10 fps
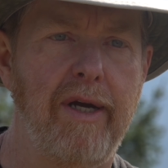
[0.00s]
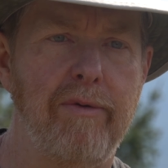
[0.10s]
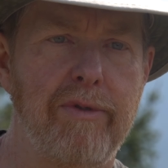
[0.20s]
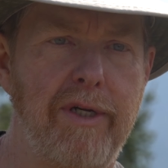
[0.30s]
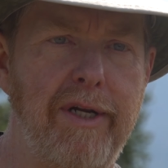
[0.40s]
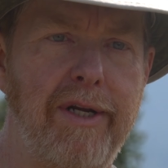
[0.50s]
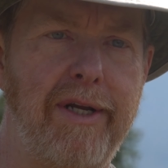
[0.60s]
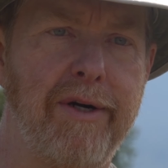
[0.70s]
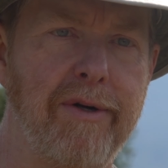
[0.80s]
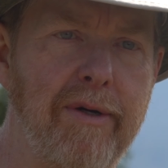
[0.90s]
It was an
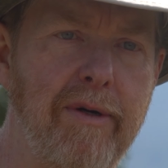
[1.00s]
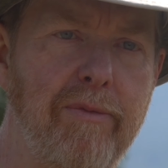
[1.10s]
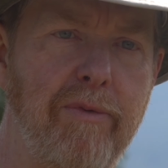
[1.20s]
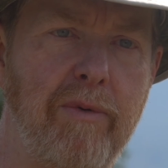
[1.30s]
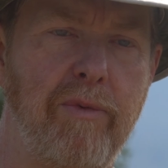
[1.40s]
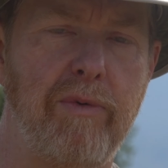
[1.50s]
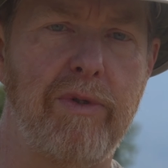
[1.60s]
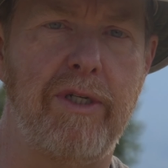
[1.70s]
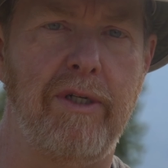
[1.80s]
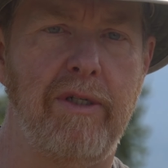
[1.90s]
era when we
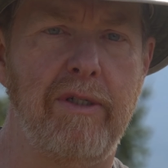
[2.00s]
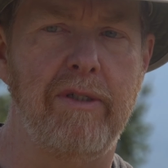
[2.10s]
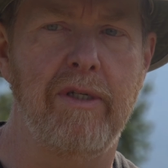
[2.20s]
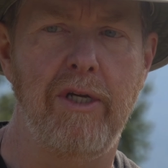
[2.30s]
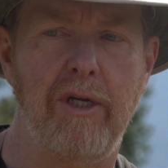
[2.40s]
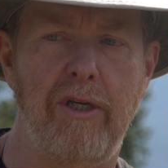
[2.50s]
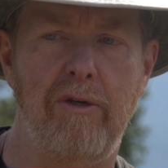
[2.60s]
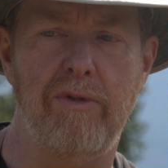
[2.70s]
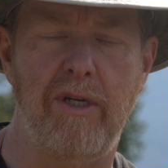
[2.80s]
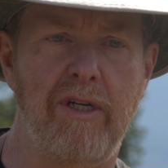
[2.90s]
were still
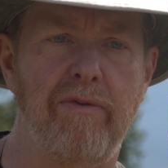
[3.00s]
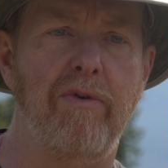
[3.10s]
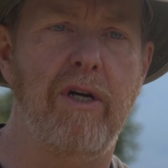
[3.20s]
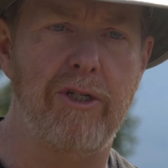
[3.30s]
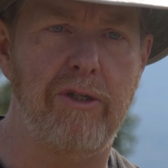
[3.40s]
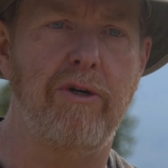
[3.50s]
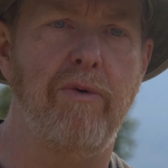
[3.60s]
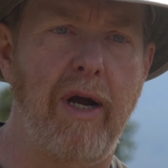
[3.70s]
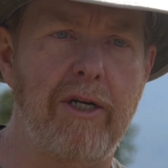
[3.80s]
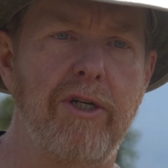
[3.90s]
using differential
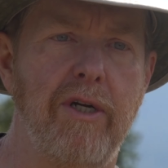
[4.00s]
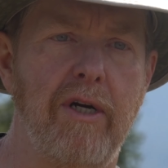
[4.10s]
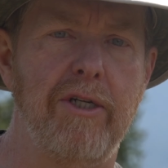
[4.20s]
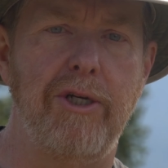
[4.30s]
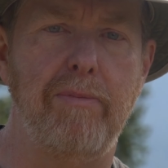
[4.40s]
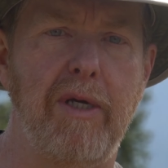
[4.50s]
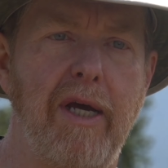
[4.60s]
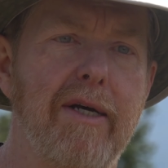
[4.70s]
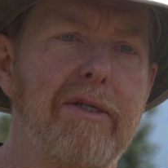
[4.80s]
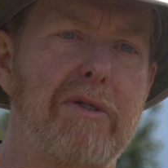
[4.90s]
correction on
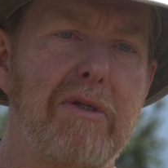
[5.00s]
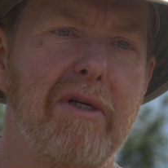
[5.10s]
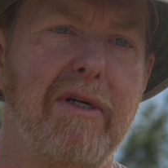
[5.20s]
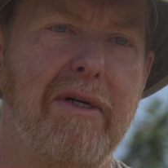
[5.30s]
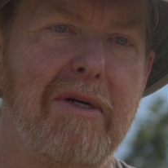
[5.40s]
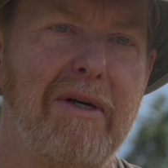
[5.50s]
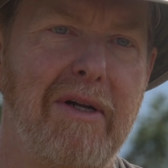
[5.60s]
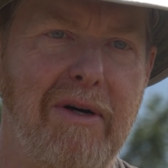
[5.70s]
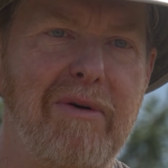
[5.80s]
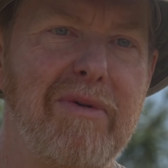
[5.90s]
GPS. We